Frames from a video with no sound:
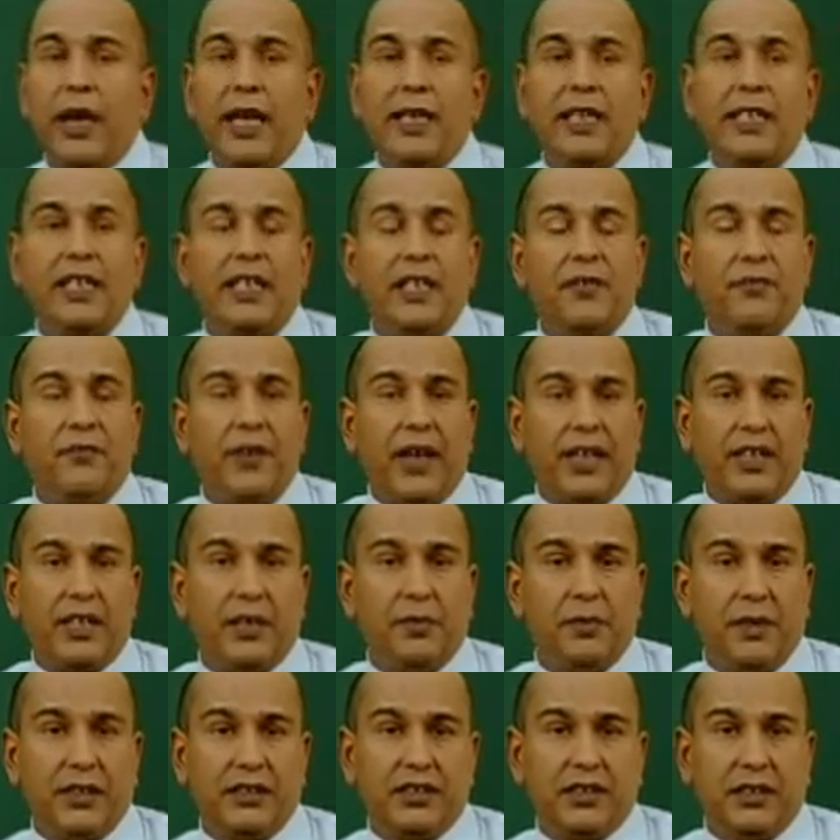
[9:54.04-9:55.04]
any
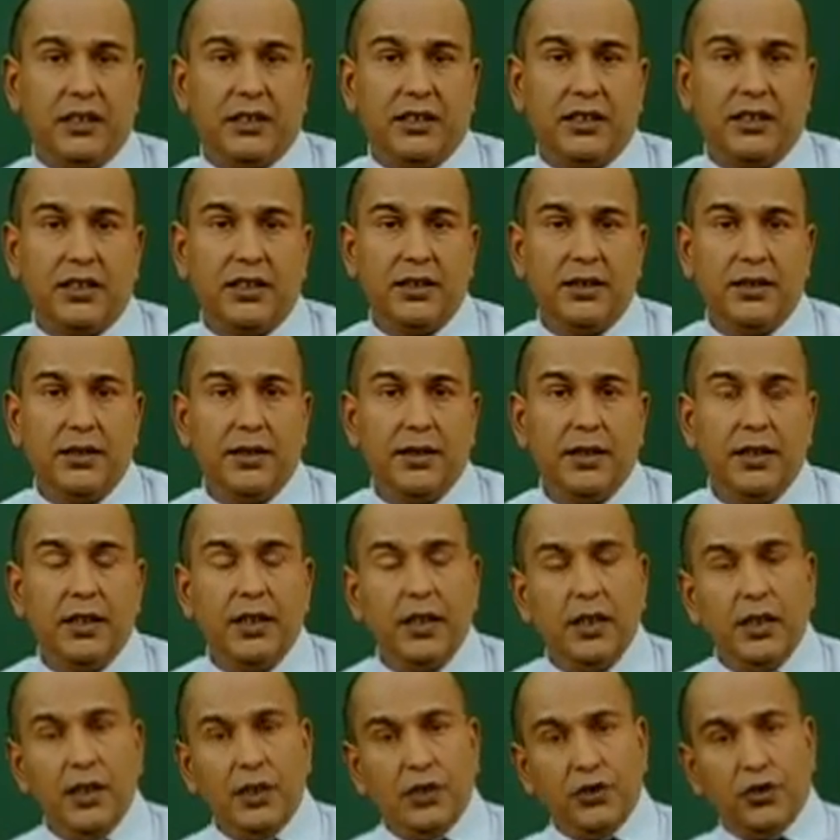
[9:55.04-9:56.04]
effector muscles.
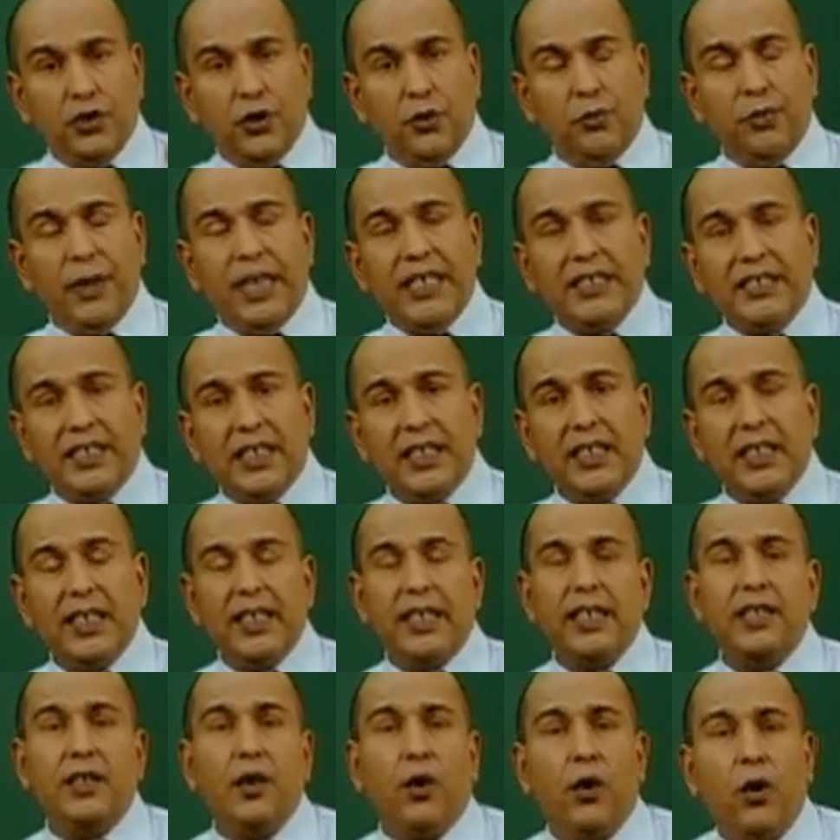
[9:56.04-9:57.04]
So
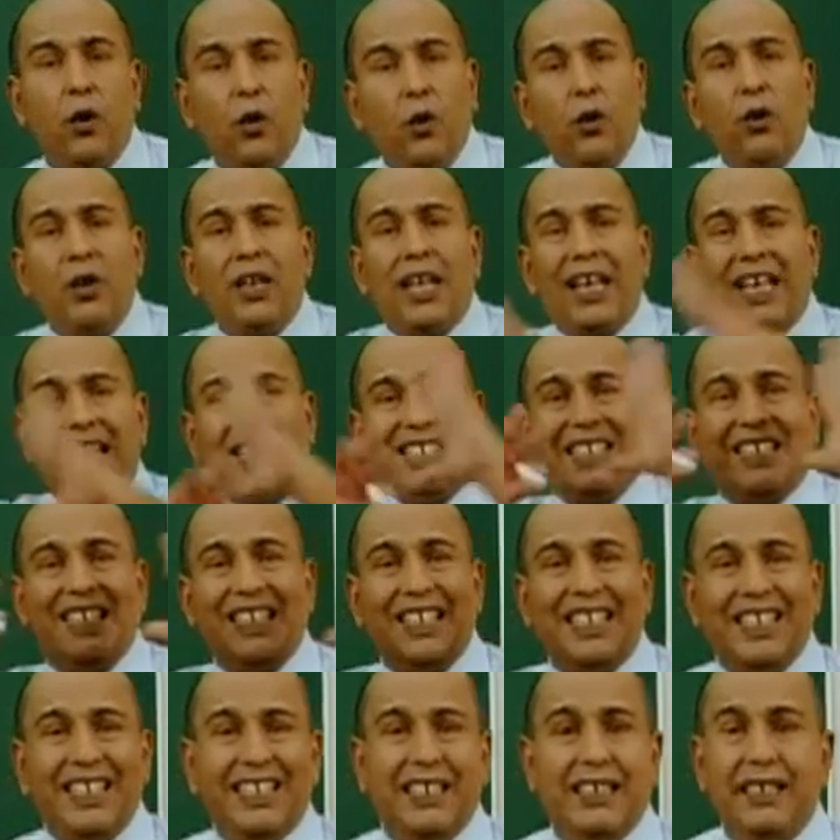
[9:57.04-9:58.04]
basically the whole
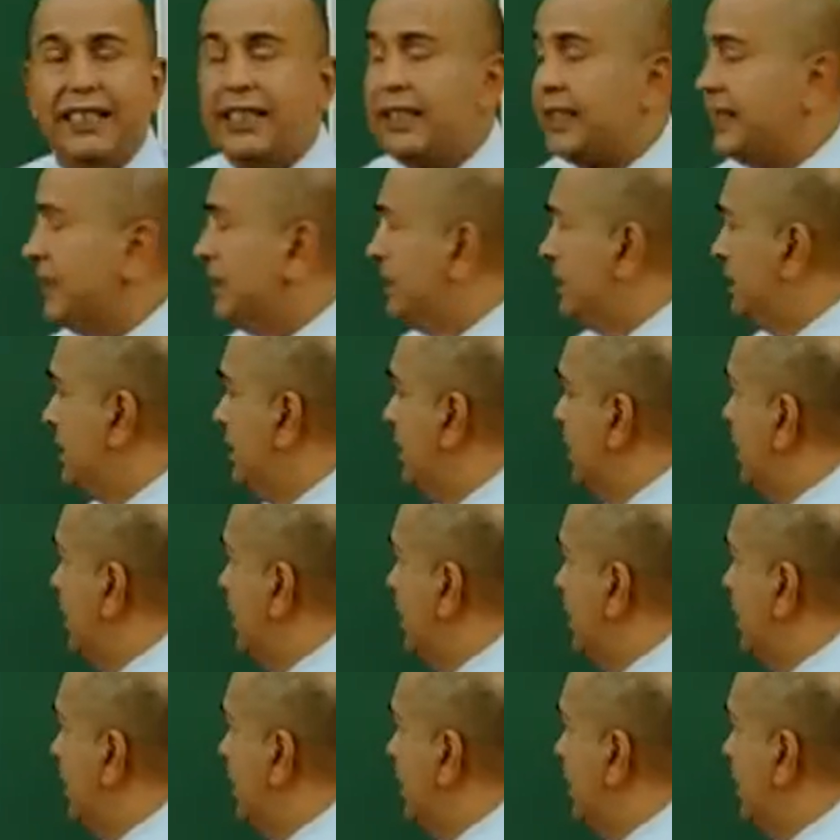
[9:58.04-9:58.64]
idea is